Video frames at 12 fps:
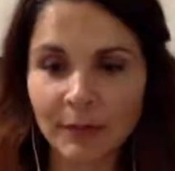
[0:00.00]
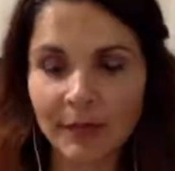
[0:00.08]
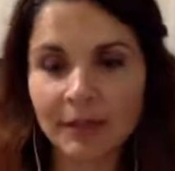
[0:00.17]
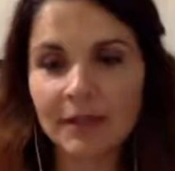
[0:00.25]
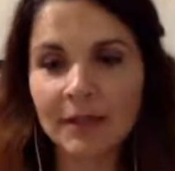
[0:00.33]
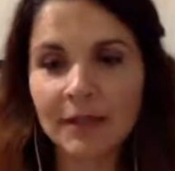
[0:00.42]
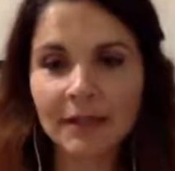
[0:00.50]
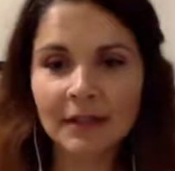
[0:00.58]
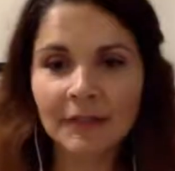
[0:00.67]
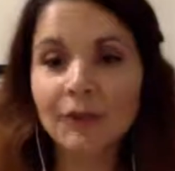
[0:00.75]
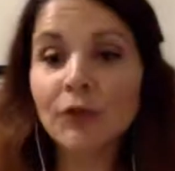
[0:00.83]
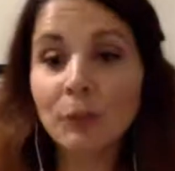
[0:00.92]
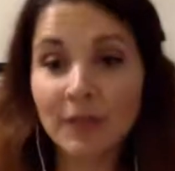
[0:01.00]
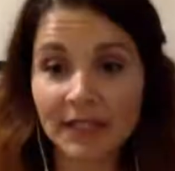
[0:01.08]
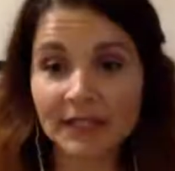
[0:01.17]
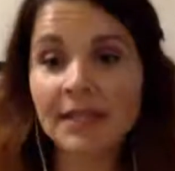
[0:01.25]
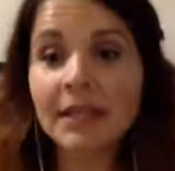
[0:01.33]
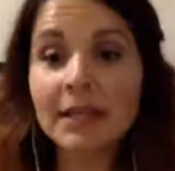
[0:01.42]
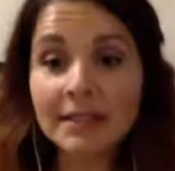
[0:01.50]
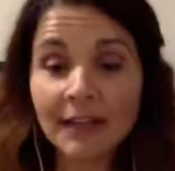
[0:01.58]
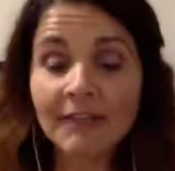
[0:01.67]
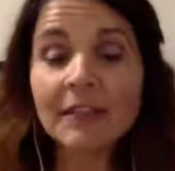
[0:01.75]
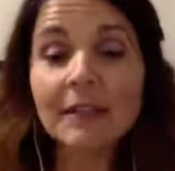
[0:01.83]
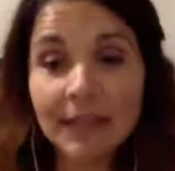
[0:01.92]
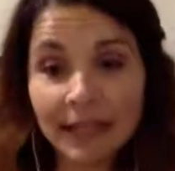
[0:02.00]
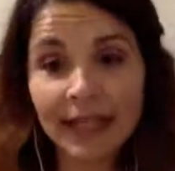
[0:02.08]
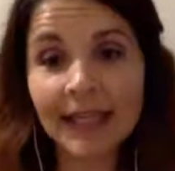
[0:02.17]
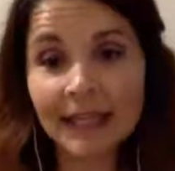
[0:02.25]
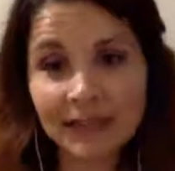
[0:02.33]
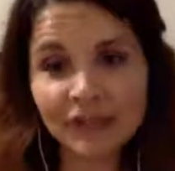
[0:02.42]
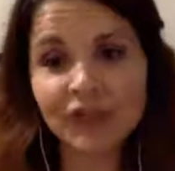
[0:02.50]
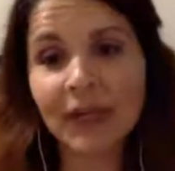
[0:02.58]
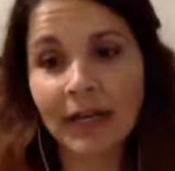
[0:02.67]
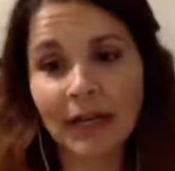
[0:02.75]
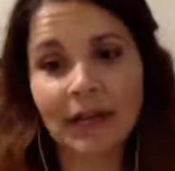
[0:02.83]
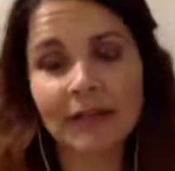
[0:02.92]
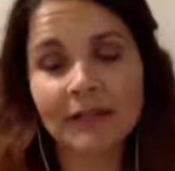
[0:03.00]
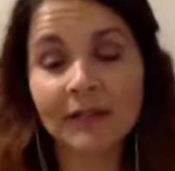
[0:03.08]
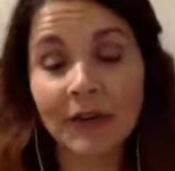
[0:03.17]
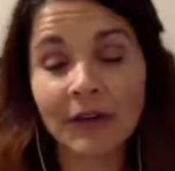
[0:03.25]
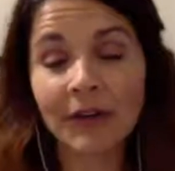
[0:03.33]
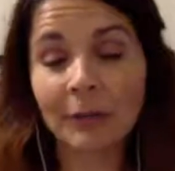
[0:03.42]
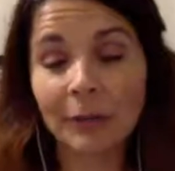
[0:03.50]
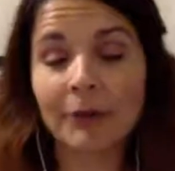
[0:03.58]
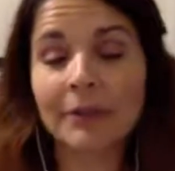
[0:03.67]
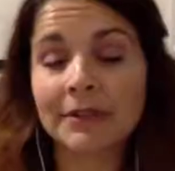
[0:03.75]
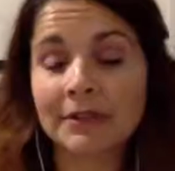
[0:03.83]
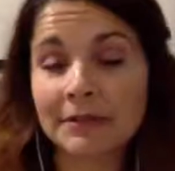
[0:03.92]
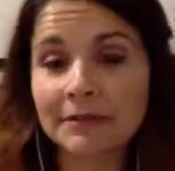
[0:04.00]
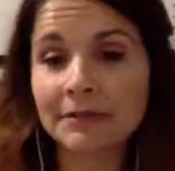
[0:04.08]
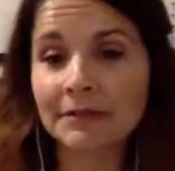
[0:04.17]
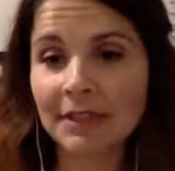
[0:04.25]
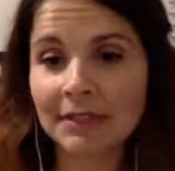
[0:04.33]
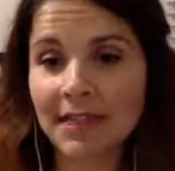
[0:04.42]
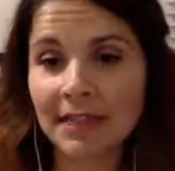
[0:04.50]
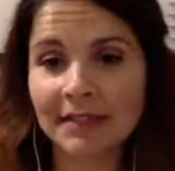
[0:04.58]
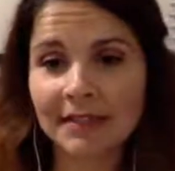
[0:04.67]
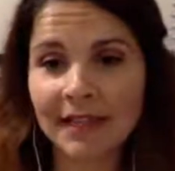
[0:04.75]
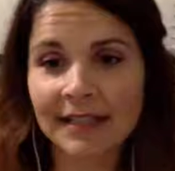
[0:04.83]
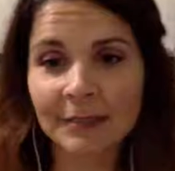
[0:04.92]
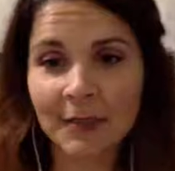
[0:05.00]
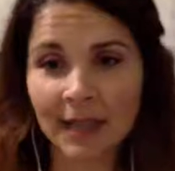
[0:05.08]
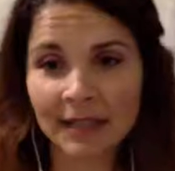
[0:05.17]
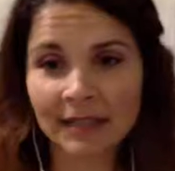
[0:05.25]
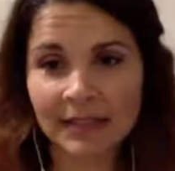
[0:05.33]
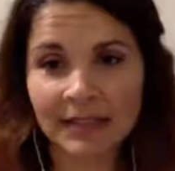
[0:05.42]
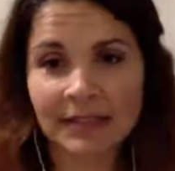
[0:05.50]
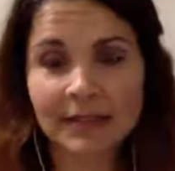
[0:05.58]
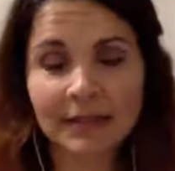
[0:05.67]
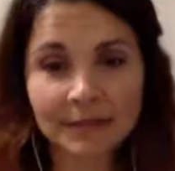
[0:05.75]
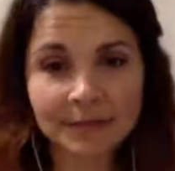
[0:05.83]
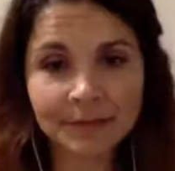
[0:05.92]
But for newbies, definitely get training. That's very important. Take some classes.